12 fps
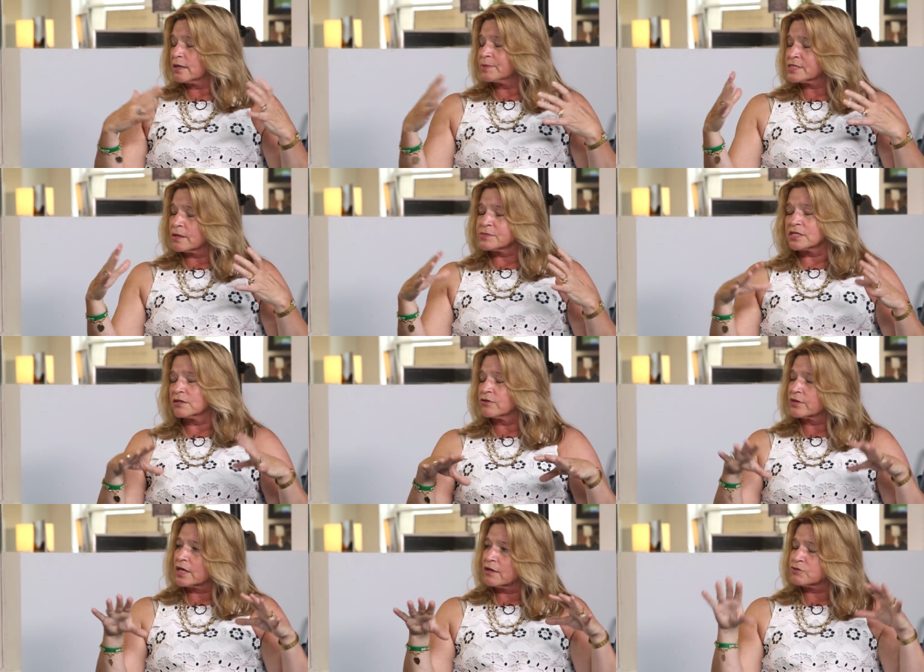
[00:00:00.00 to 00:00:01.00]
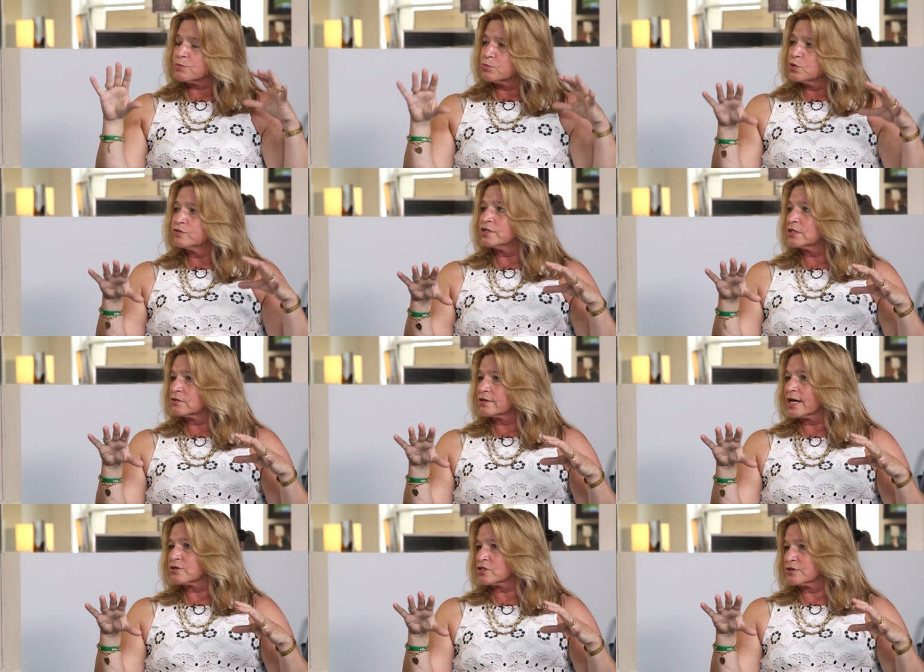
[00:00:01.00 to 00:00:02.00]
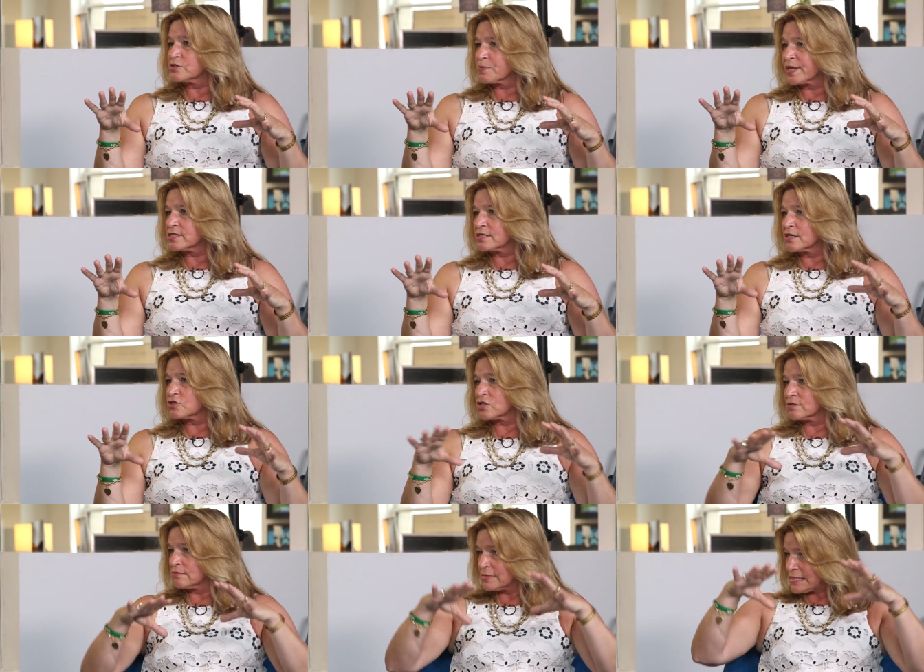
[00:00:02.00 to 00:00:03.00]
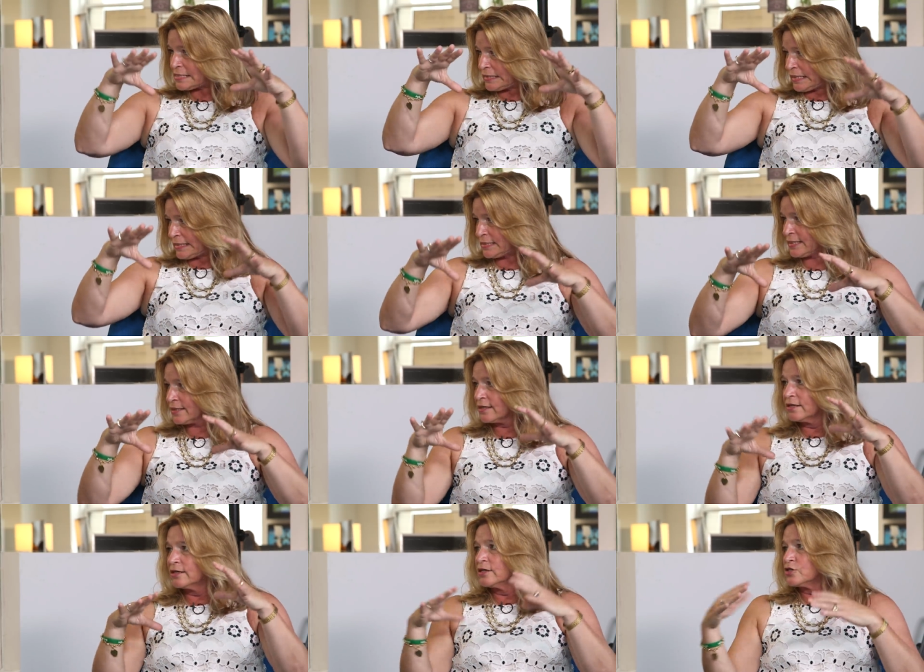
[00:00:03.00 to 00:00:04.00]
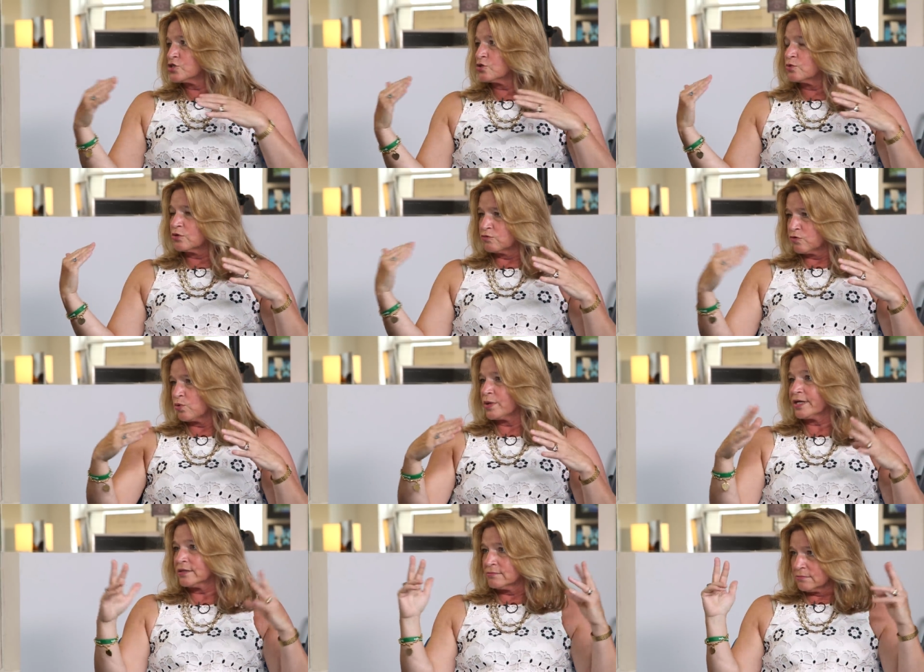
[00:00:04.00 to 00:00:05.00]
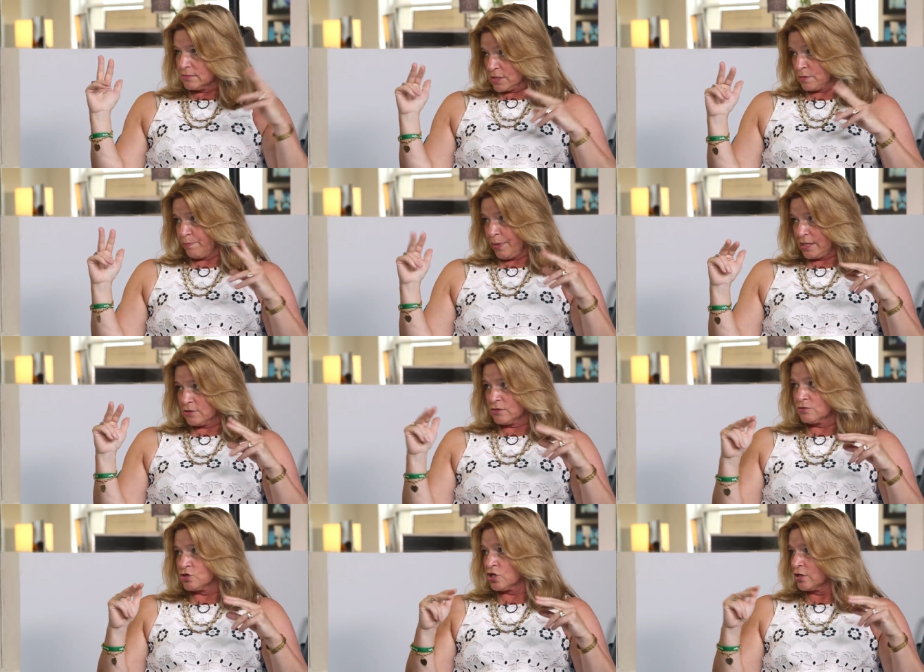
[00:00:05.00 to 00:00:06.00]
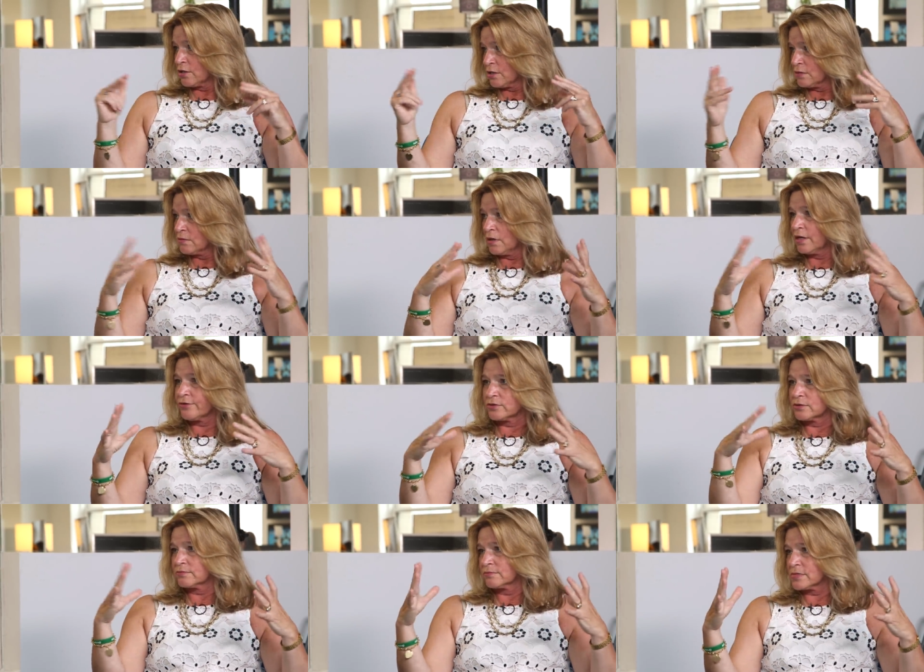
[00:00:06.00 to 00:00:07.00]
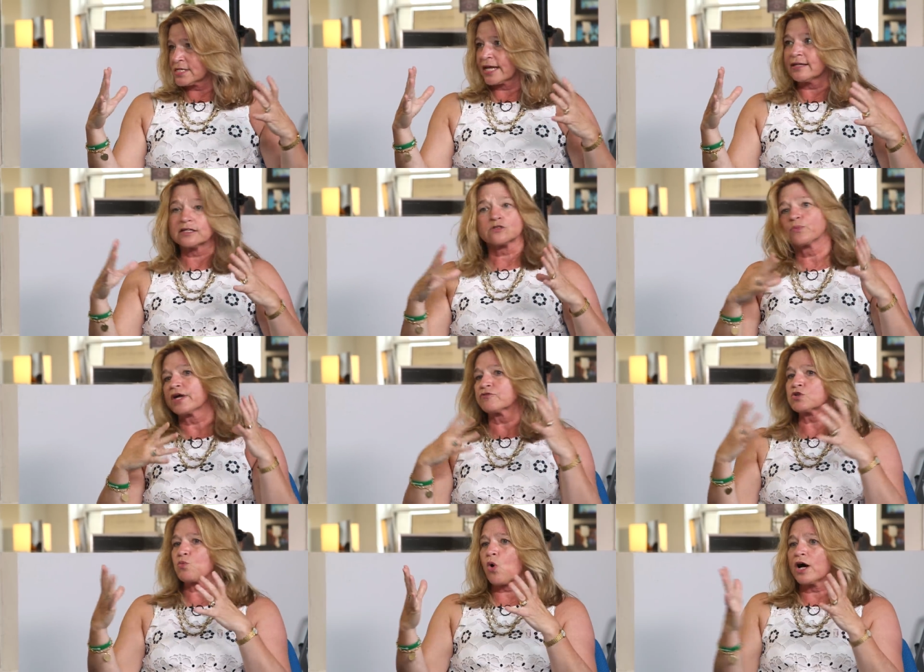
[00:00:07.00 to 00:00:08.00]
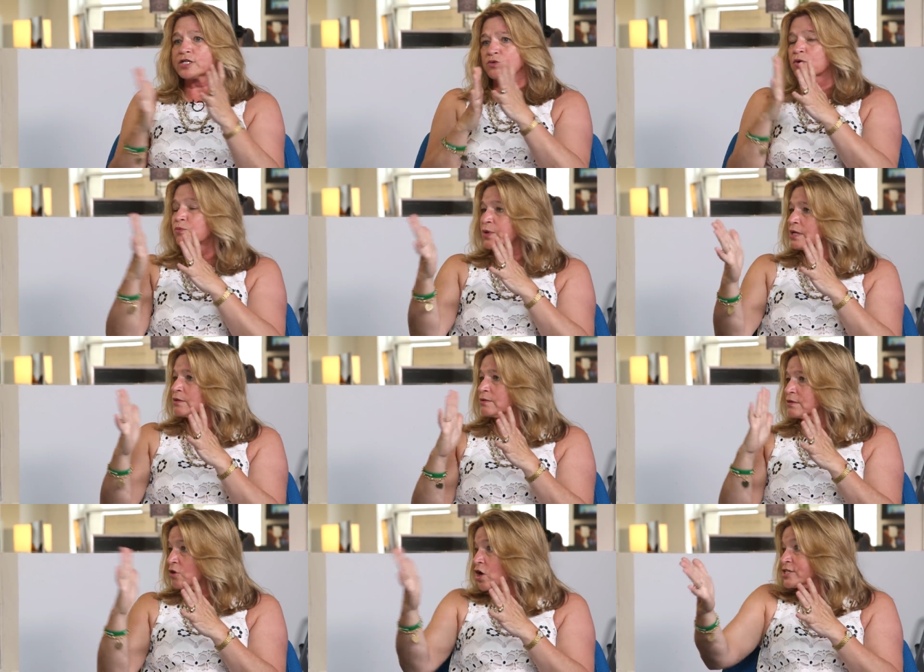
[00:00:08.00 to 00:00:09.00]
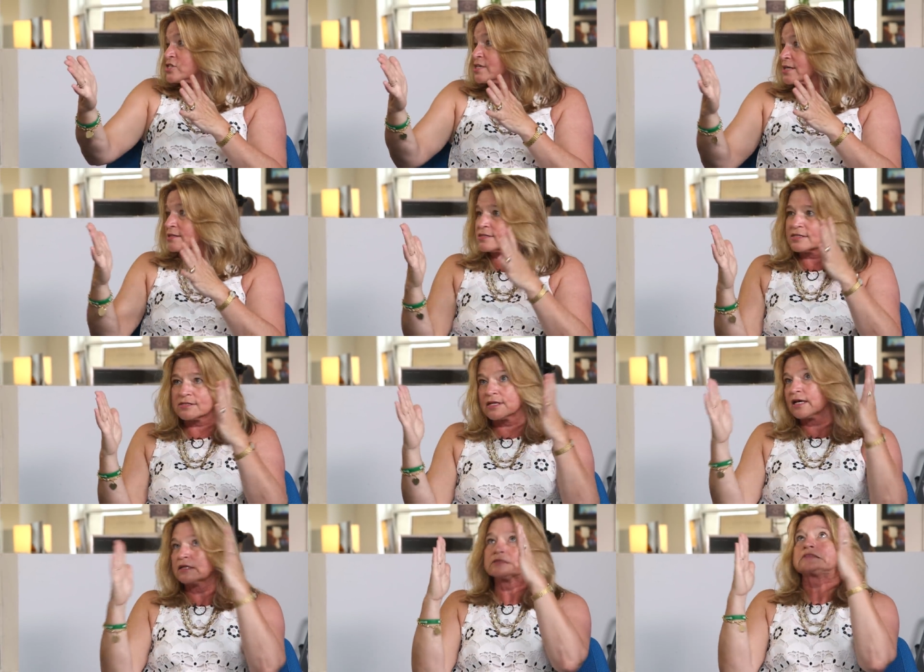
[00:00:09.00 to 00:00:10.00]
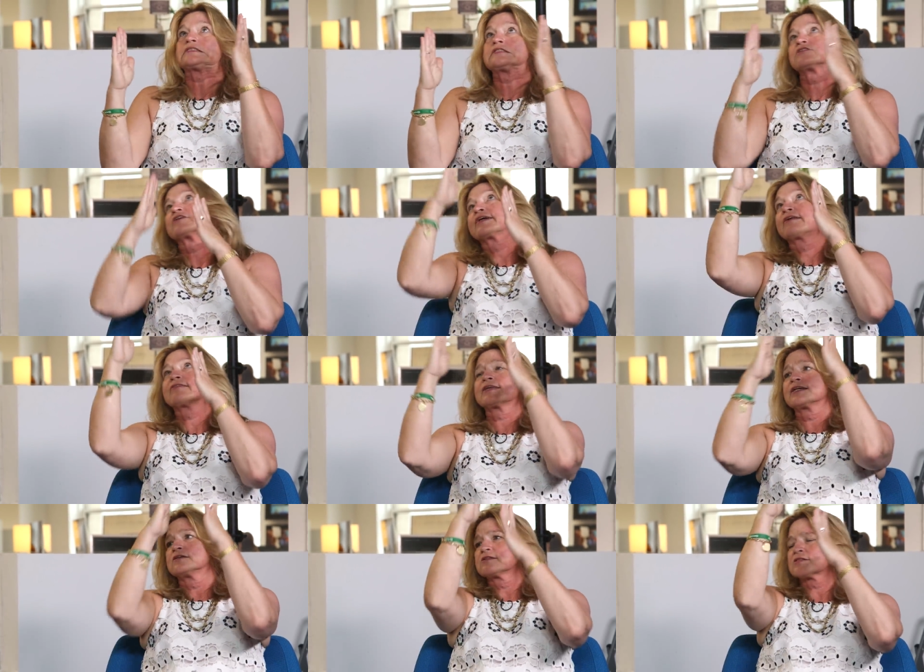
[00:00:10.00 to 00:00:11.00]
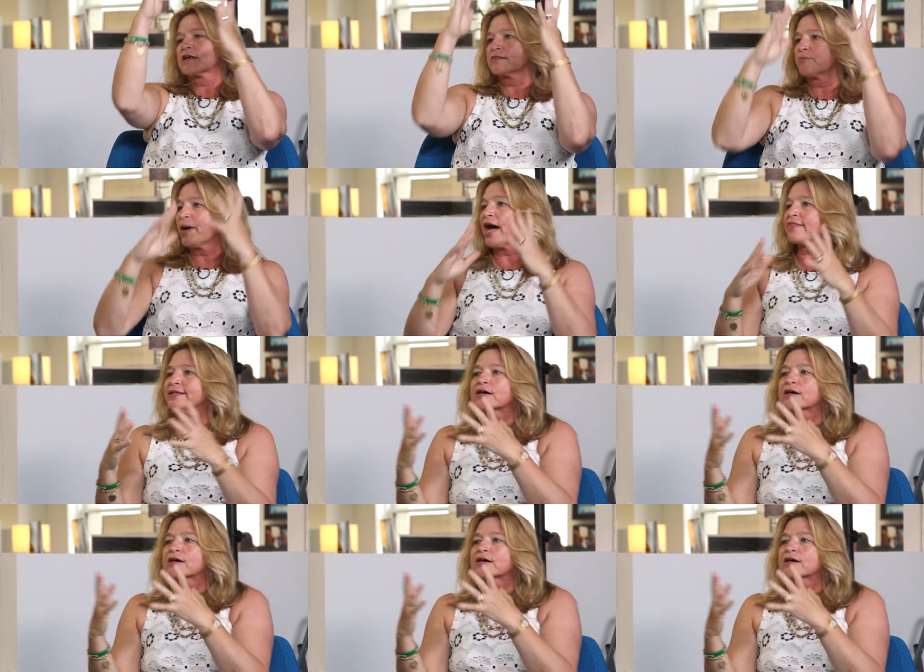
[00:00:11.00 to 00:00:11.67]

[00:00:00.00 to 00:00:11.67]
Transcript: A couple times a year, they have to move the International Space Station slightly to avoid space junk, other satellites. We have to watch when we launch things to say, is there anything else on the path?